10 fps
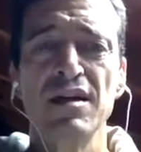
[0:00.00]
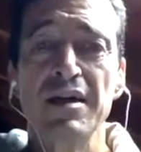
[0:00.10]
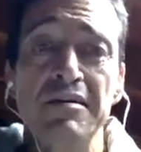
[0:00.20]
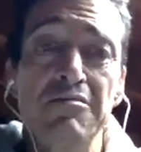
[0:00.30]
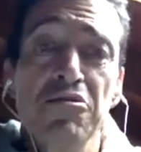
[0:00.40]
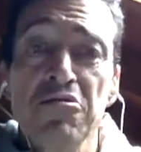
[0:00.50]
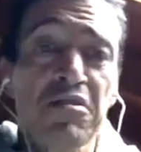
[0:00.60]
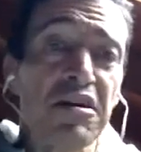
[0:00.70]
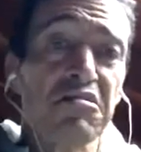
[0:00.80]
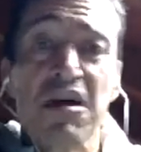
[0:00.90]

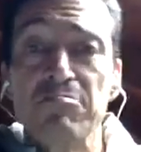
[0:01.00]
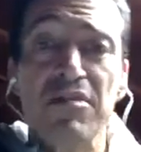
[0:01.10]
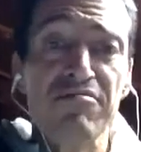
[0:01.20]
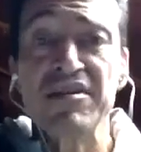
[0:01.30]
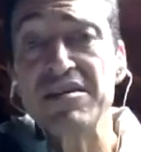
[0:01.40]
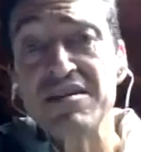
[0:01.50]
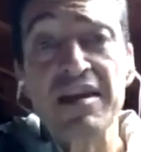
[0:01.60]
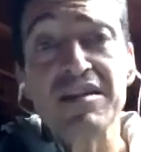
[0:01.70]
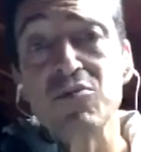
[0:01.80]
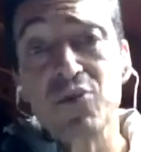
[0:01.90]
they are not perfect,
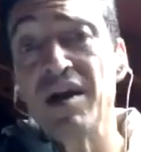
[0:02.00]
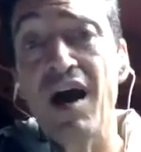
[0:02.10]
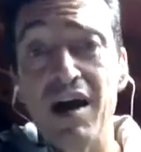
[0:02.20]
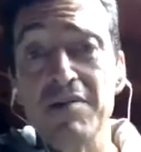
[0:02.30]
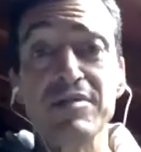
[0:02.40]
neither we are,